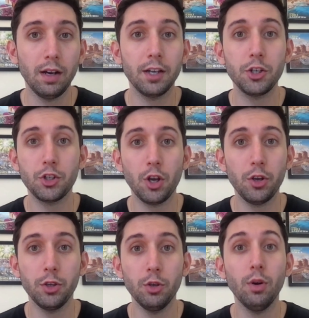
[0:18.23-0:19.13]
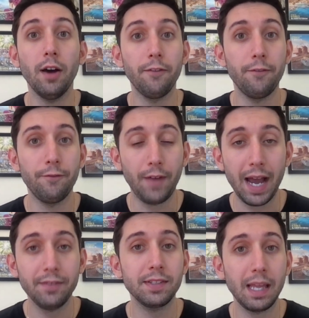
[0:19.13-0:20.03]
I'm going to show you a
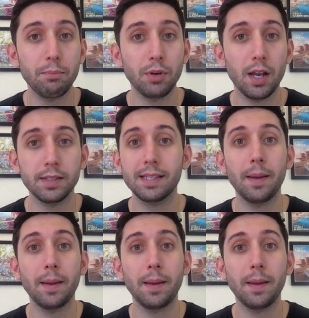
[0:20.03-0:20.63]
five step process,